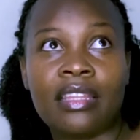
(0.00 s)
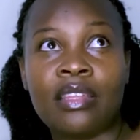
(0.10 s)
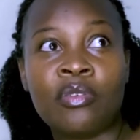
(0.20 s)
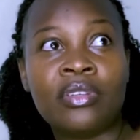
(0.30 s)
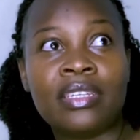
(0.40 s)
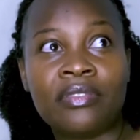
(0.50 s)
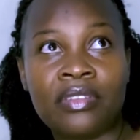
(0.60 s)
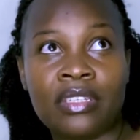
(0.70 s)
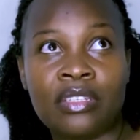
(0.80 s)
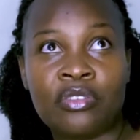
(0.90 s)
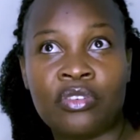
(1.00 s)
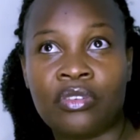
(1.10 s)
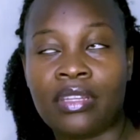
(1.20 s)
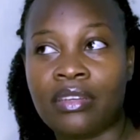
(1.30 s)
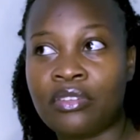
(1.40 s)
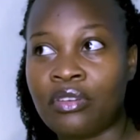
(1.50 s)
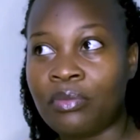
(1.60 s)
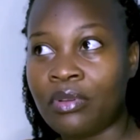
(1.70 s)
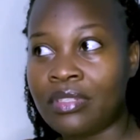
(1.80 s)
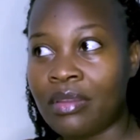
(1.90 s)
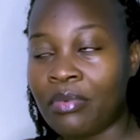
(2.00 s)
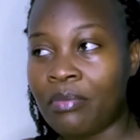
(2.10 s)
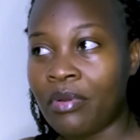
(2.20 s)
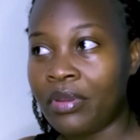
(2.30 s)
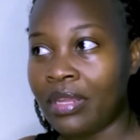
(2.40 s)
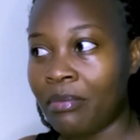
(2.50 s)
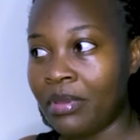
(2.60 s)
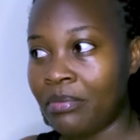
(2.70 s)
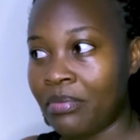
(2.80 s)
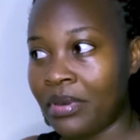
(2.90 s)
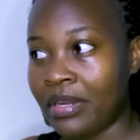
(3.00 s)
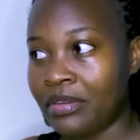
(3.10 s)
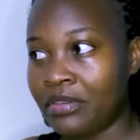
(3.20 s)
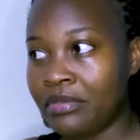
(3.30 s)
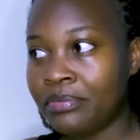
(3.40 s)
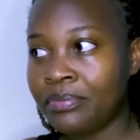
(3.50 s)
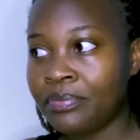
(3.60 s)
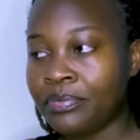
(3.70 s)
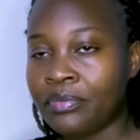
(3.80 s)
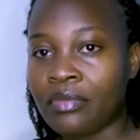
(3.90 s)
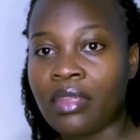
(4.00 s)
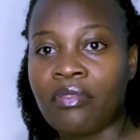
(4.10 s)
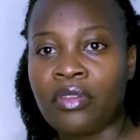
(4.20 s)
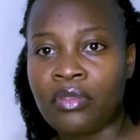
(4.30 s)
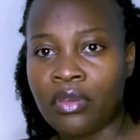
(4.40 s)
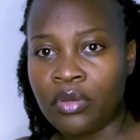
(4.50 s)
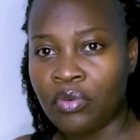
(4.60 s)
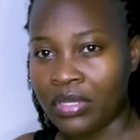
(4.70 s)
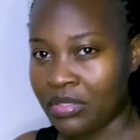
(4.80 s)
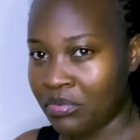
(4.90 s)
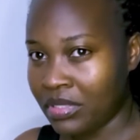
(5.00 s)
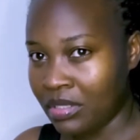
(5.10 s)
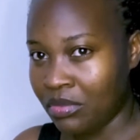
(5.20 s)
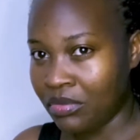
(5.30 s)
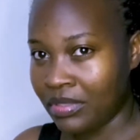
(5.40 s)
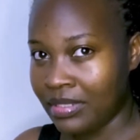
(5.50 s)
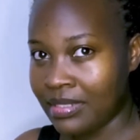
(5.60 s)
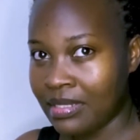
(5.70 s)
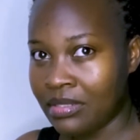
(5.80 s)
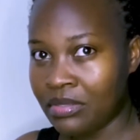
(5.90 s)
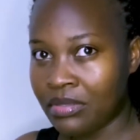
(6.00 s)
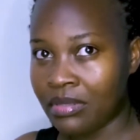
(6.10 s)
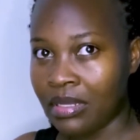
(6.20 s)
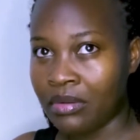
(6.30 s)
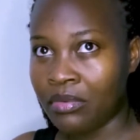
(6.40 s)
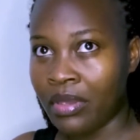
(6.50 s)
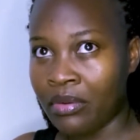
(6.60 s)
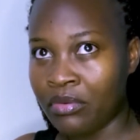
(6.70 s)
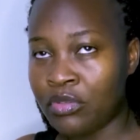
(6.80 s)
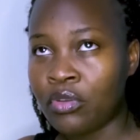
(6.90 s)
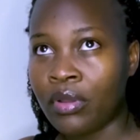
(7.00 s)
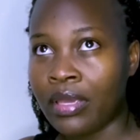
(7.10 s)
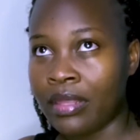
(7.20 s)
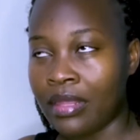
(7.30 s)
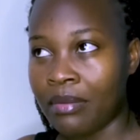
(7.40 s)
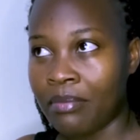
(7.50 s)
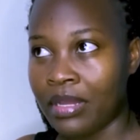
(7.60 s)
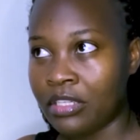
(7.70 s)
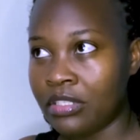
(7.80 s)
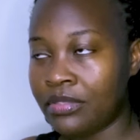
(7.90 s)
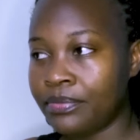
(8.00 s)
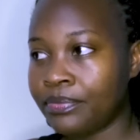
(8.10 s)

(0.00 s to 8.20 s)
They will definitely show you direction, because I remember when I met Brandon, even though it was really long distance and we are not talking that much,